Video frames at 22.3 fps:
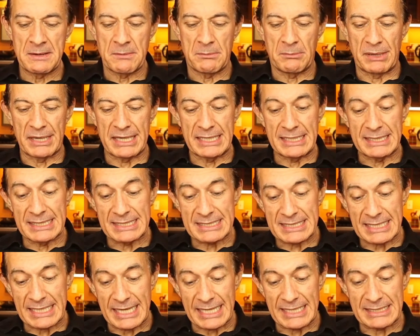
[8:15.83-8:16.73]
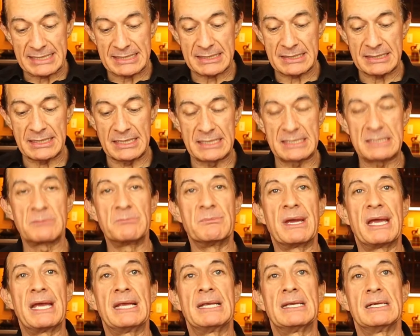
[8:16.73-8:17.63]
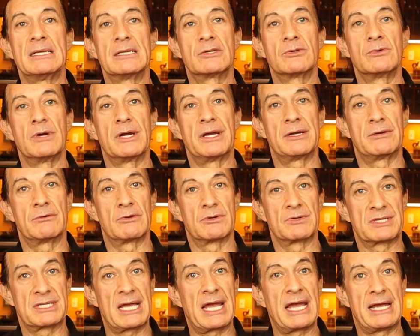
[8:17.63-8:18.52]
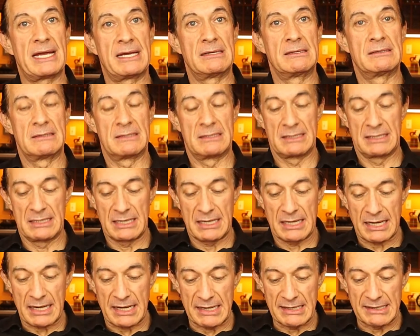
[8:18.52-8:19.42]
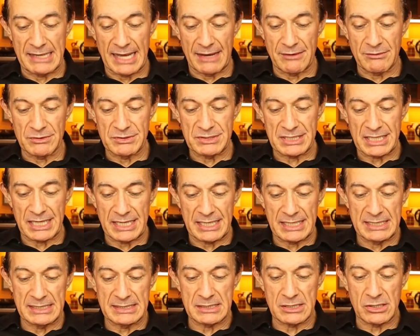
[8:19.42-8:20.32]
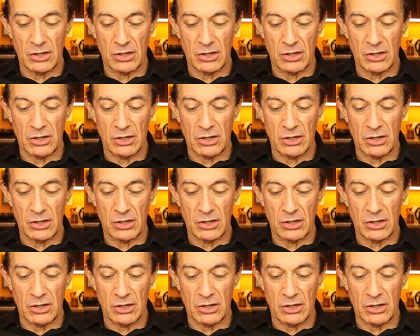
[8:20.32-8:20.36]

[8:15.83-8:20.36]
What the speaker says: But in this case, it's made into a rosé. And that rosé is